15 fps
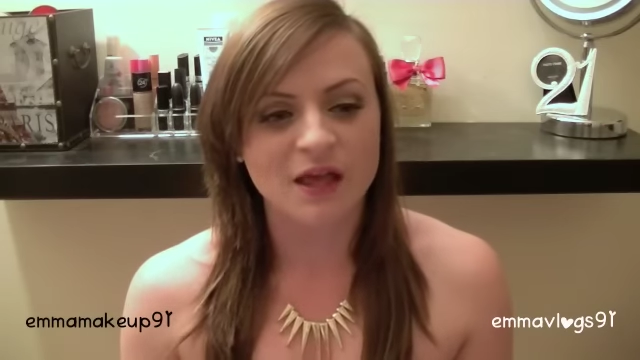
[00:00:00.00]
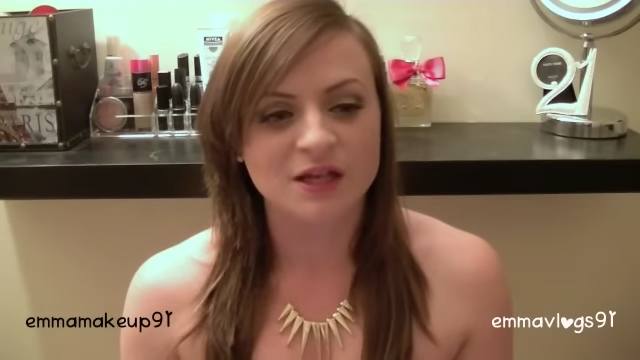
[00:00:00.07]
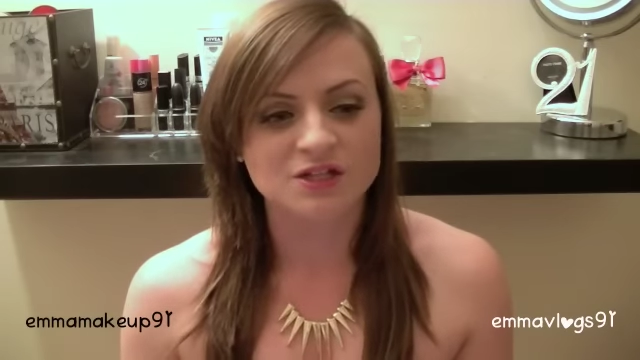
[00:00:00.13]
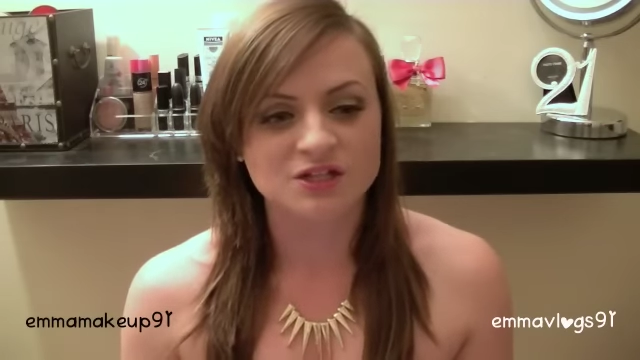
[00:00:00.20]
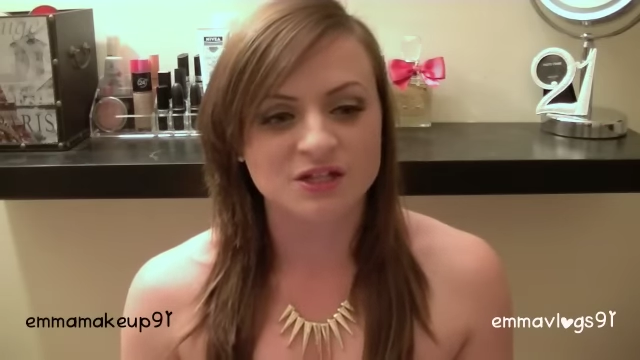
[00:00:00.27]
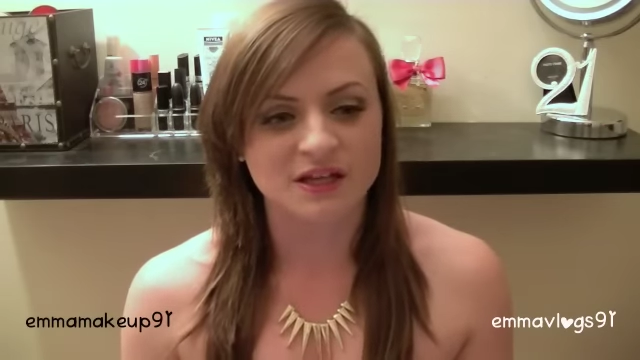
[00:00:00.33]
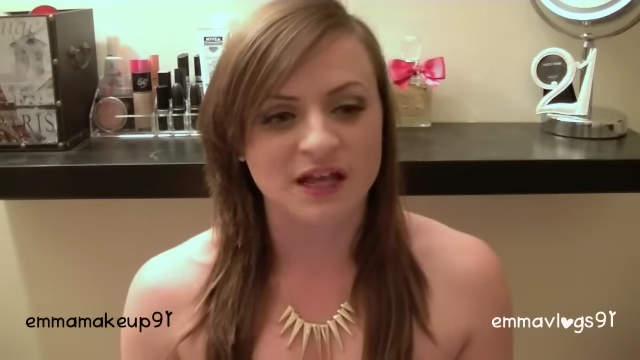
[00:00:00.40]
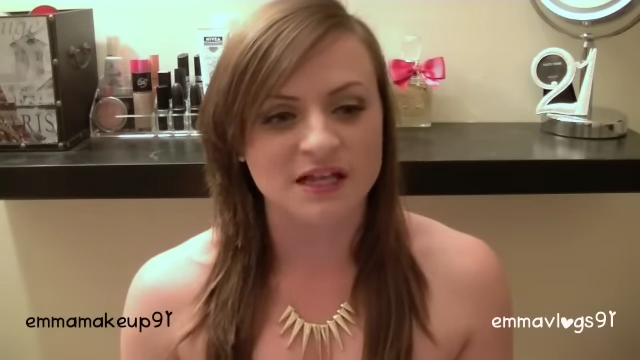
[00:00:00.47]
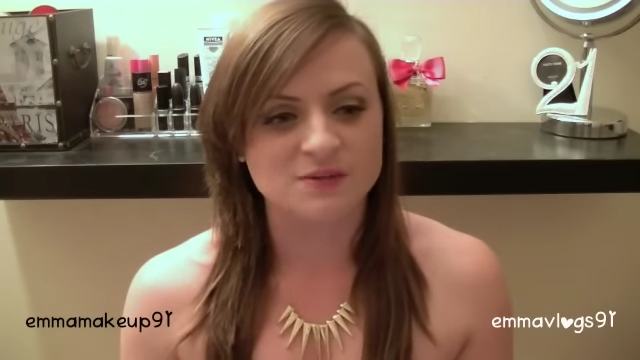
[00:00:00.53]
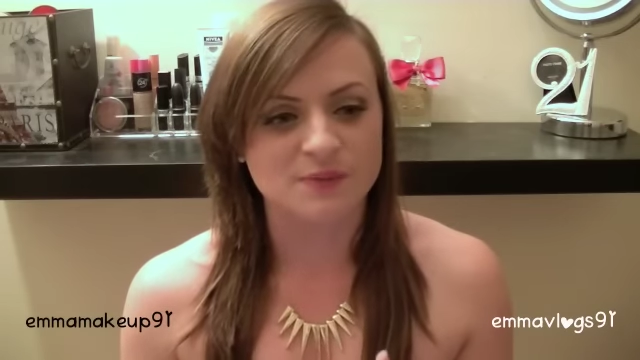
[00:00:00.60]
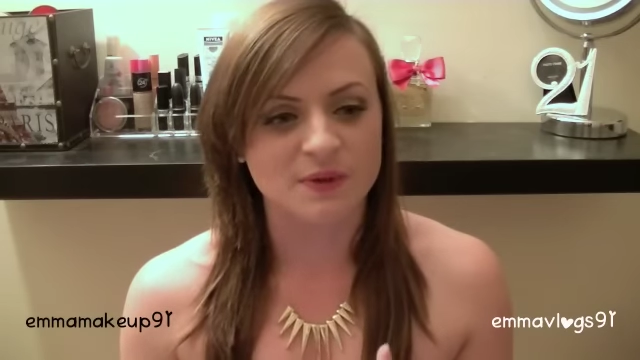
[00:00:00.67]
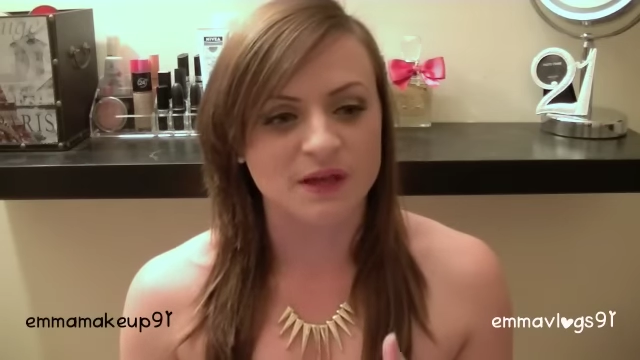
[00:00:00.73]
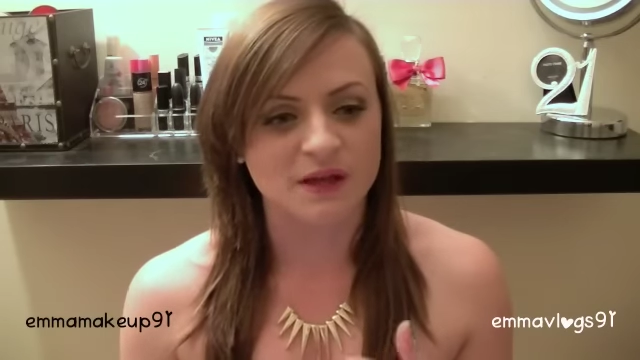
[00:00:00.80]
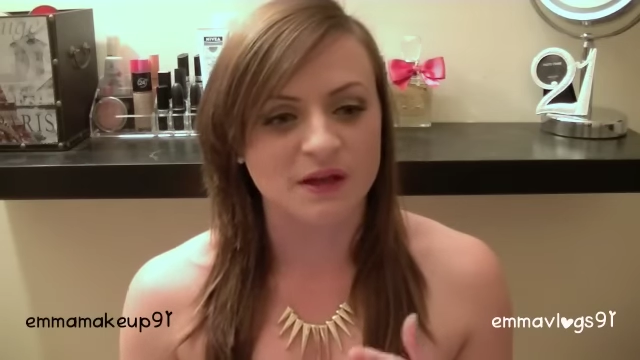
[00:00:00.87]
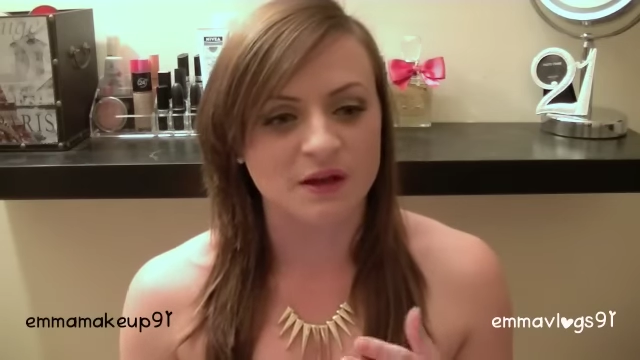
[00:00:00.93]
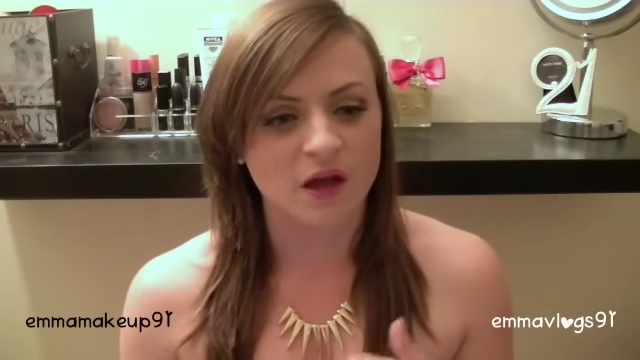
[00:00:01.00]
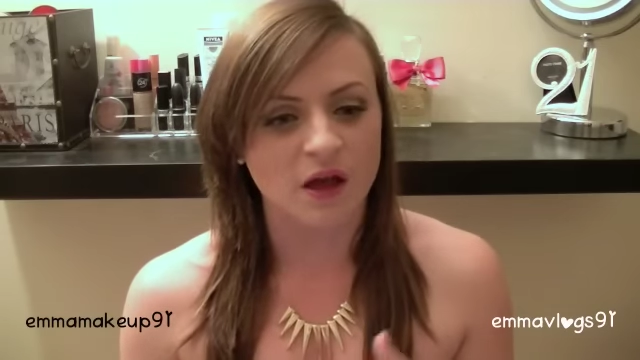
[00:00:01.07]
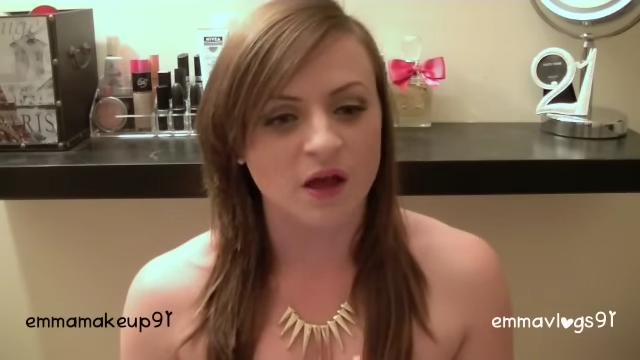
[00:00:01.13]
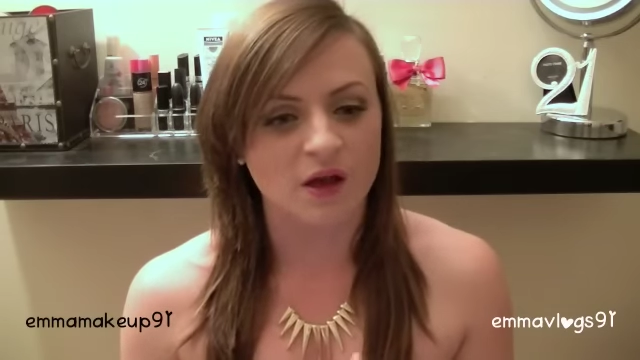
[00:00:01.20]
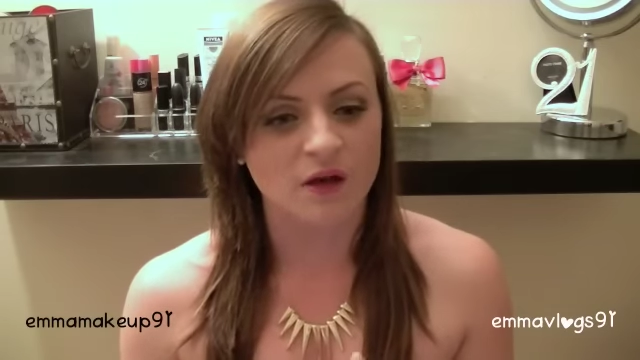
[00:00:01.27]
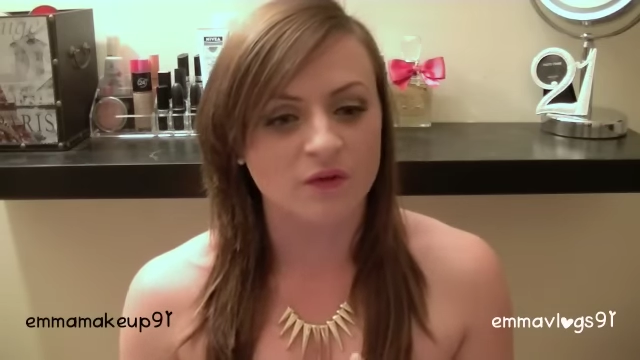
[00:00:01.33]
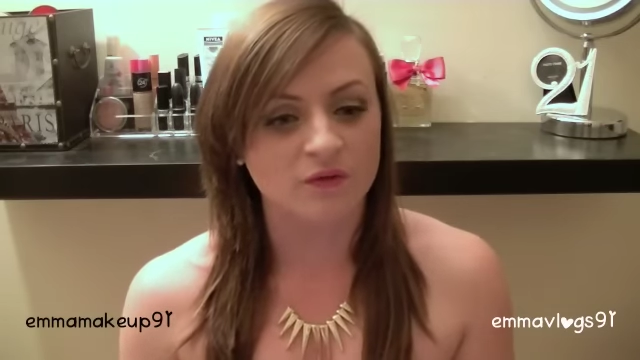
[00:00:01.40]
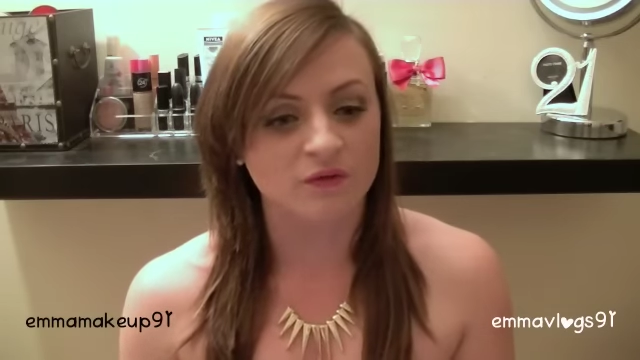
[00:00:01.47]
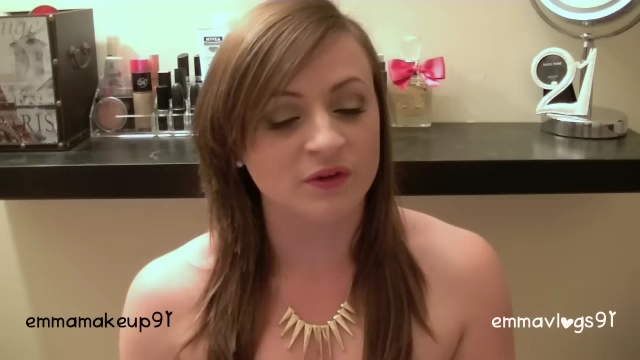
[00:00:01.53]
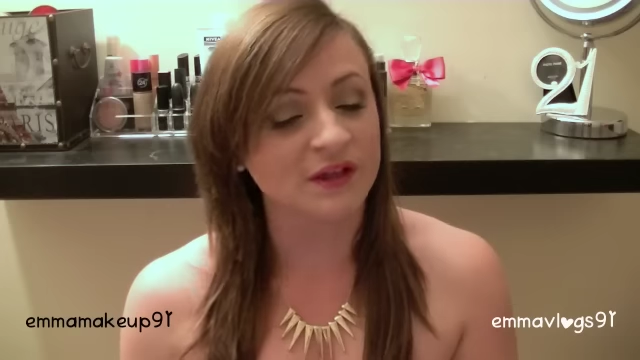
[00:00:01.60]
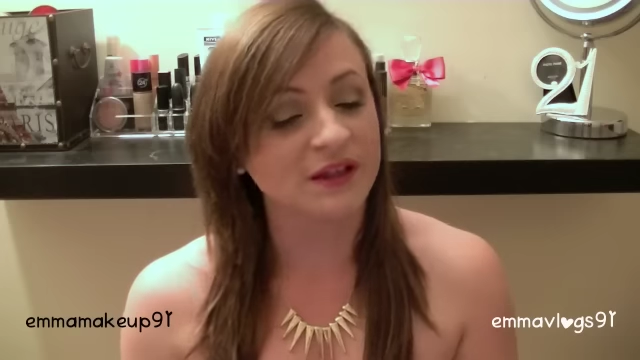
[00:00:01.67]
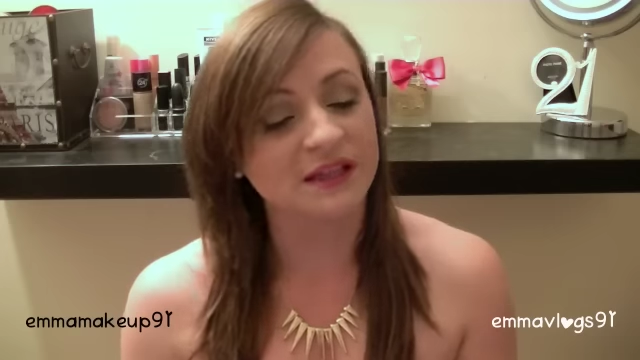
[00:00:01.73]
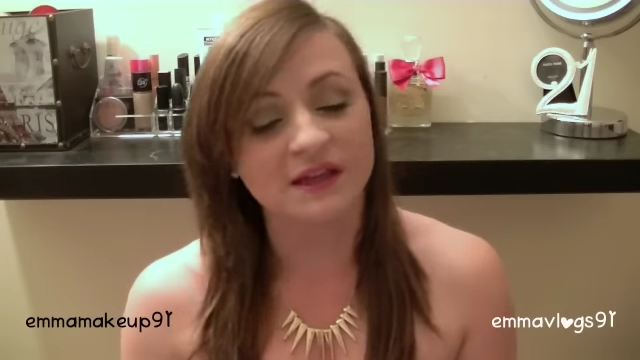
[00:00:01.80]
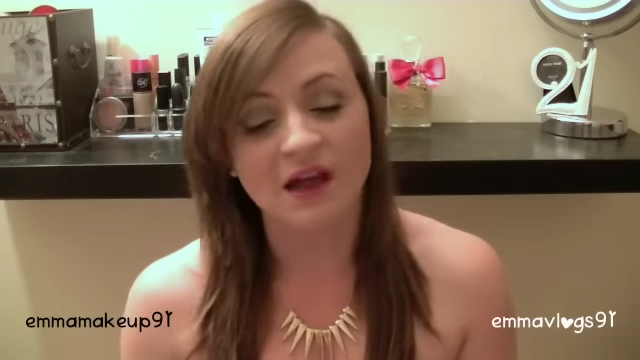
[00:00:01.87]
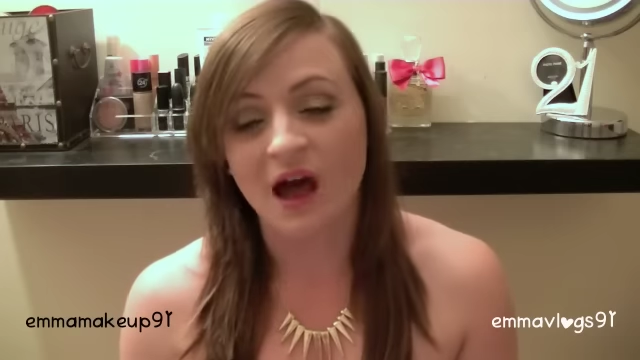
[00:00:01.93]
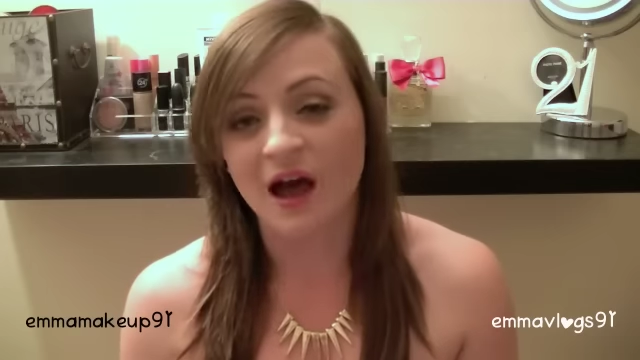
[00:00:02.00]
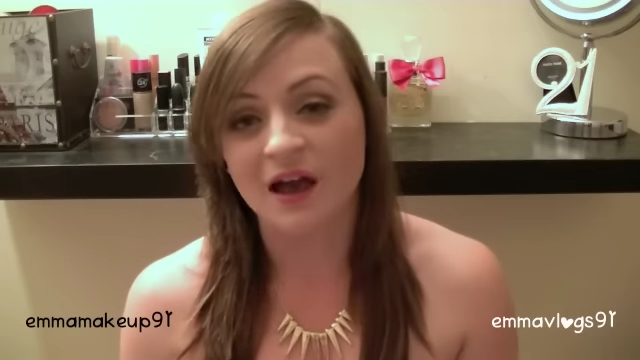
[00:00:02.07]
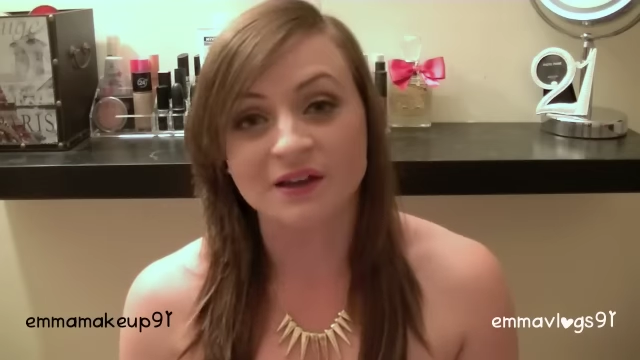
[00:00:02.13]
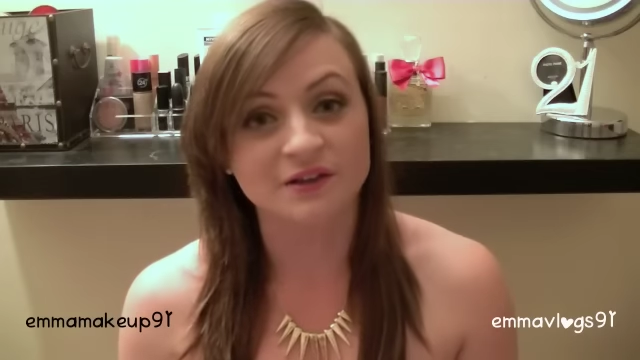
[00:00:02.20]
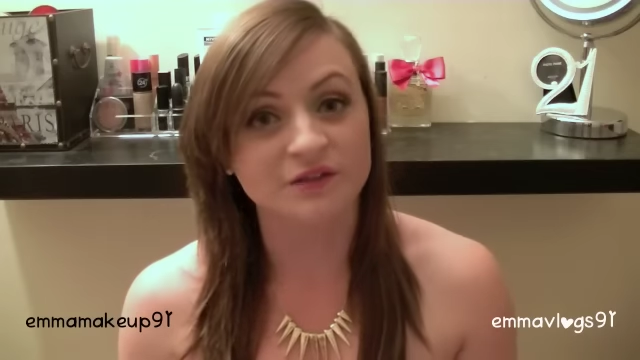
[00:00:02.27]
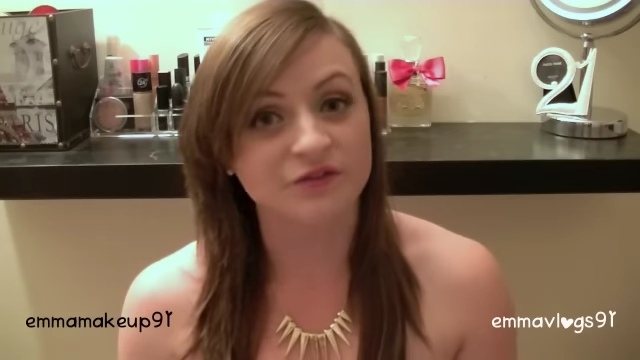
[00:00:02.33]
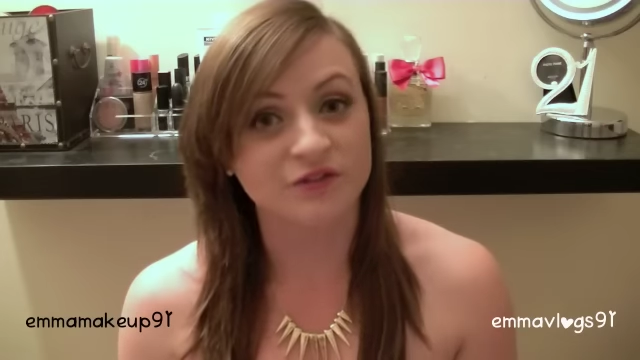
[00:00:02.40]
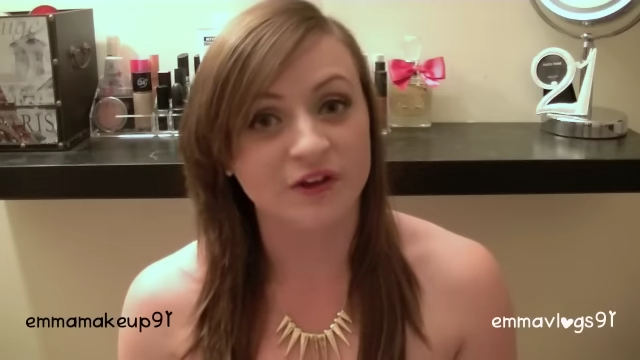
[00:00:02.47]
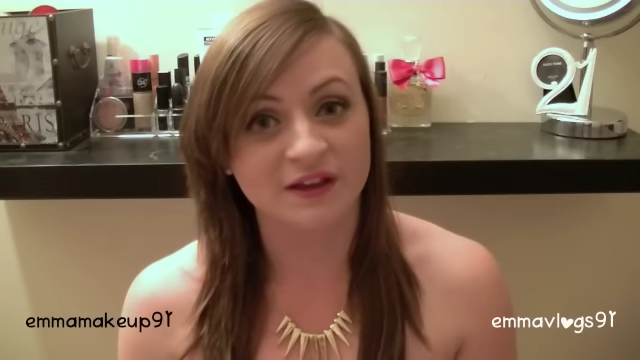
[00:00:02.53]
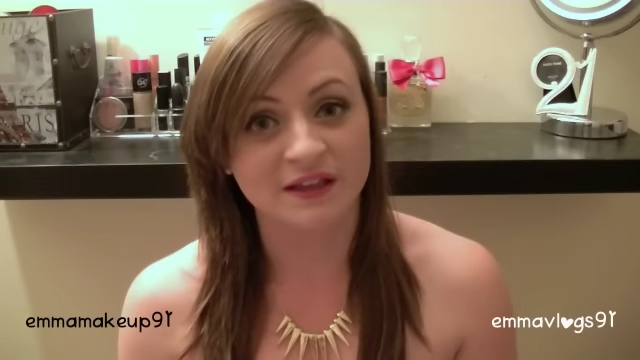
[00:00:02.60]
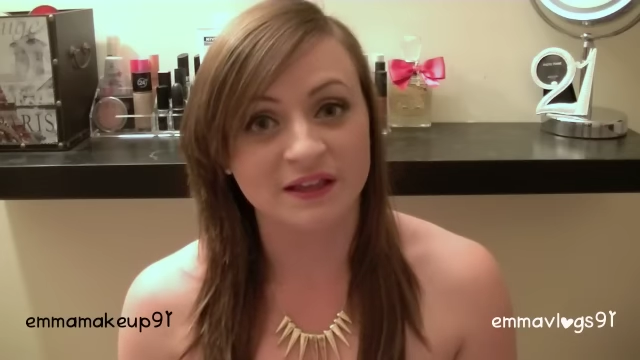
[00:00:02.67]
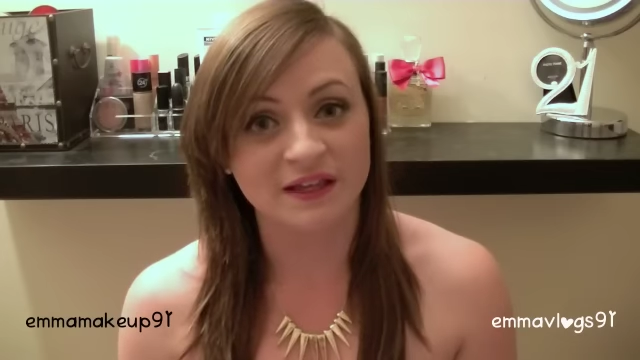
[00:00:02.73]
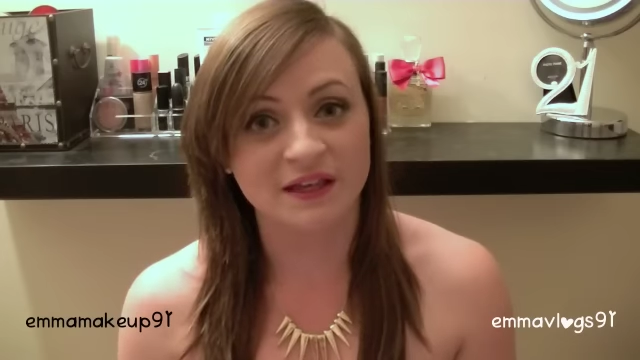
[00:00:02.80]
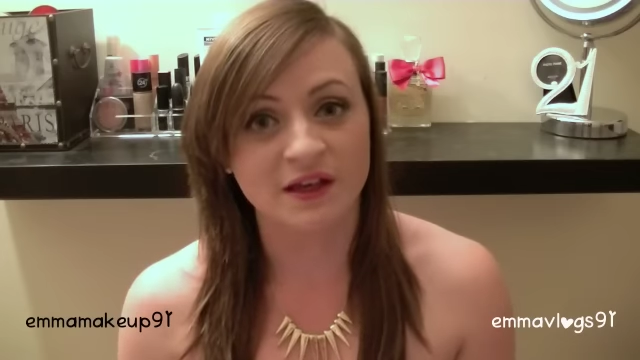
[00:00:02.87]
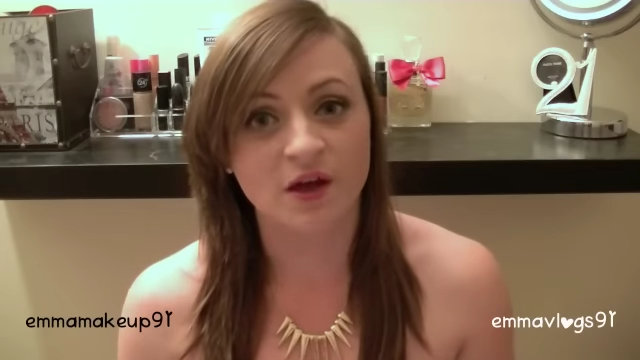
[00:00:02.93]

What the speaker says: She has been really kind and friendly.